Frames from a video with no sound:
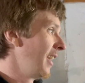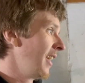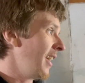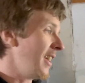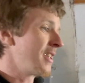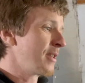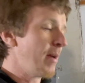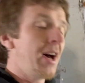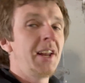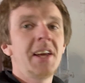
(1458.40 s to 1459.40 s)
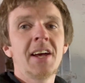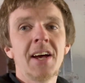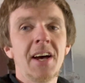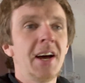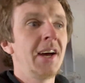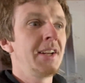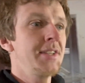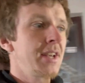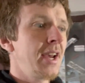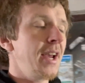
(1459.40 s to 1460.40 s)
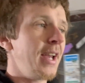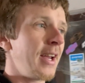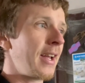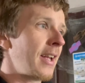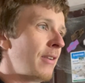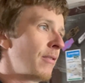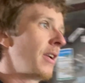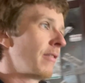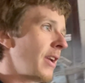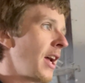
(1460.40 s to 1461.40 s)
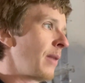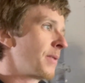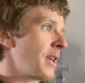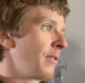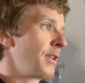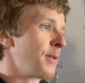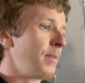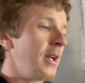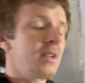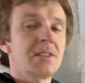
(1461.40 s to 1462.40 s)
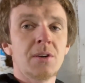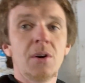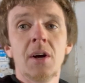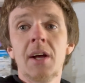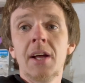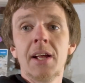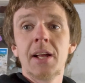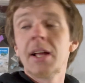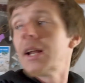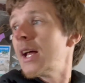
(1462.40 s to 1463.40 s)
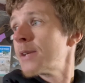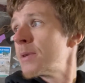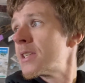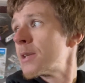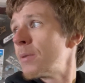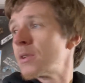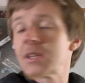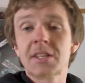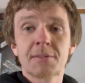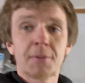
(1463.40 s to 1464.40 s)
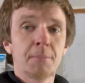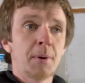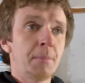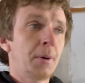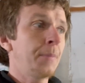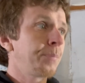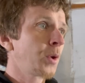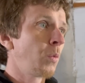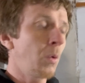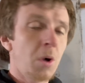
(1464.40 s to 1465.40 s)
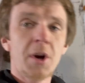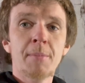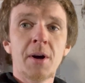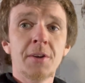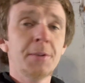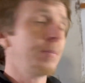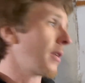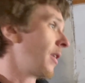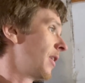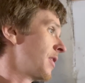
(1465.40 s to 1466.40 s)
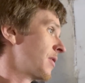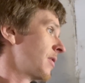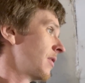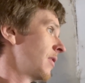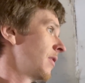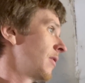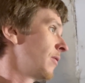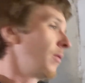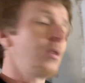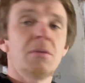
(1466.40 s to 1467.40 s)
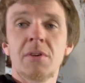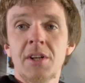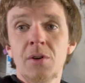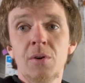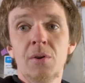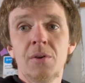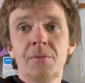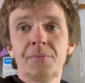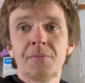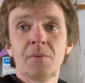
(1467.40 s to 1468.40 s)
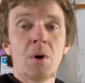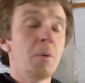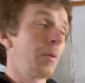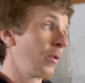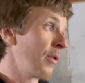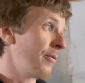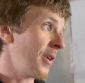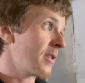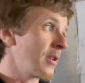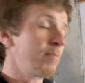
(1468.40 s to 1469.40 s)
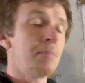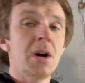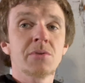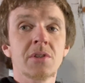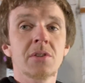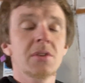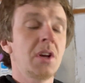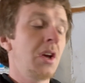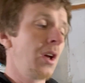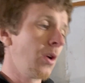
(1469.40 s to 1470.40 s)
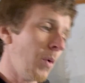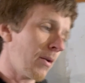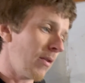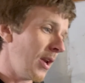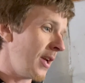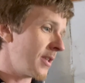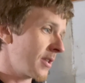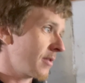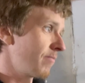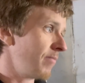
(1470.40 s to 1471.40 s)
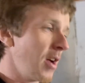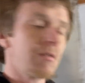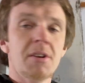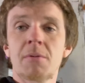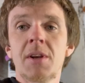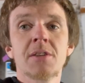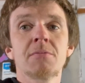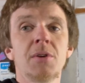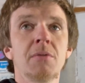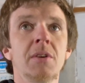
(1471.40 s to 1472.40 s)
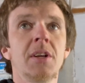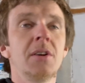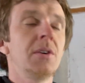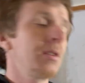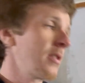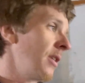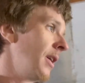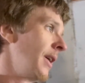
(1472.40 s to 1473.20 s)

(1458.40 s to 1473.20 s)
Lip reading: he is the man, and he really helped us out in this build. So last piece of the puzzle is the front bumper. We're worried about it because we don't really know what way we're going to fix it, mount it, quick release, not quick release, we don't really know. So